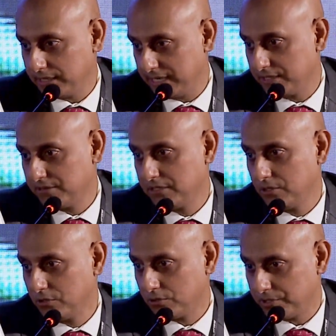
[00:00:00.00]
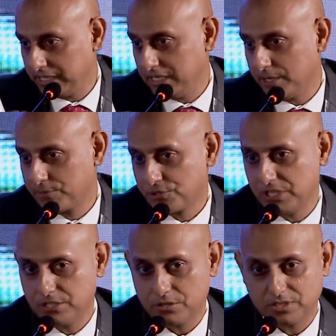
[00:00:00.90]
either in the law, in our
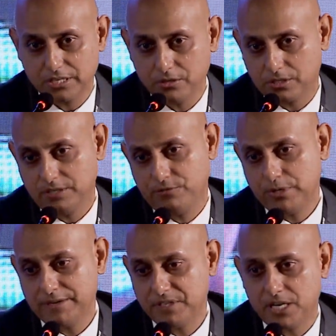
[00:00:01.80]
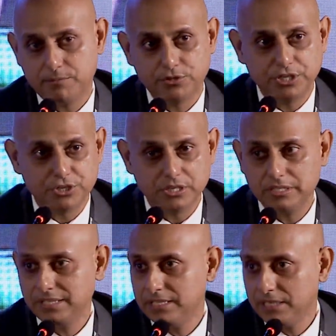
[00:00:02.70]
procedure, to say, look, if you have an arbitration,
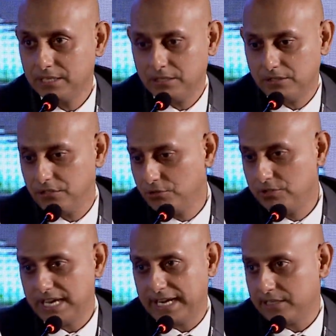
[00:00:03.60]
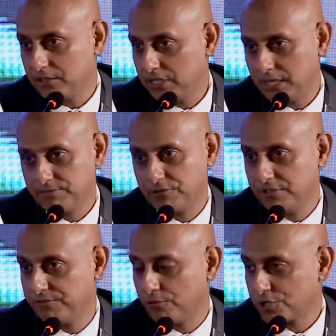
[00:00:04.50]
do that, come for
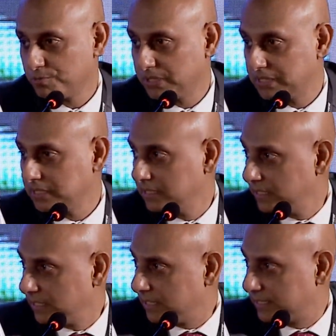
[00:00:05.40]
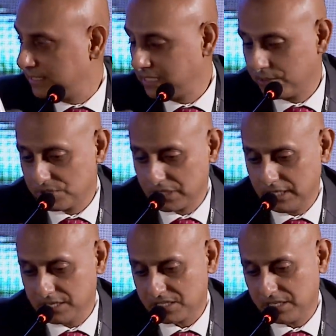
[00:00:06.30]
enforcement. I think it was
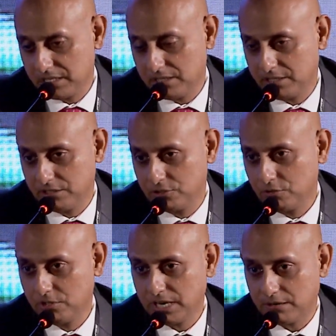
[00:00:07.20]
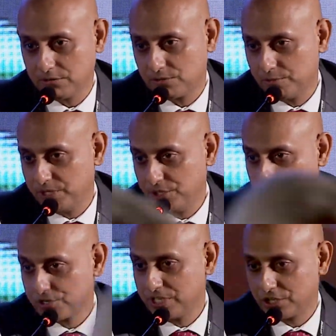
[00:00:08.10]
earlier stated that the two grounds would be
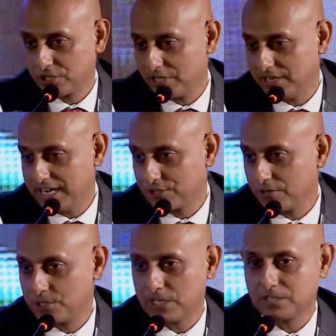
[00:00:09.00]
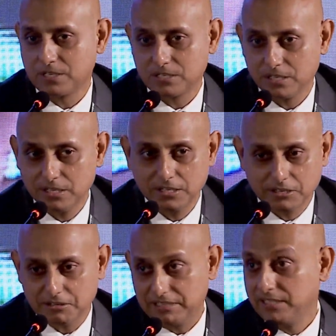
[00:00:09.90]
jurisdiction and natural justice.
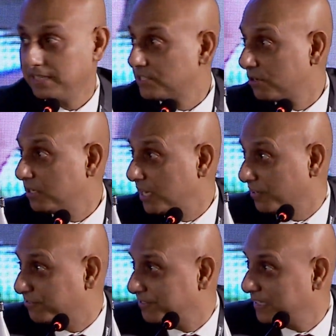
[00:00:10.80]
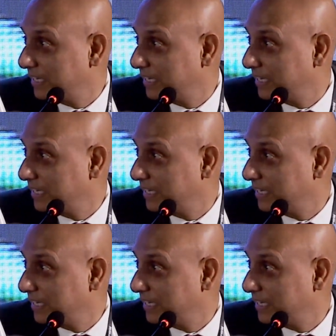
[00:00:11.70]
I think that's good enough.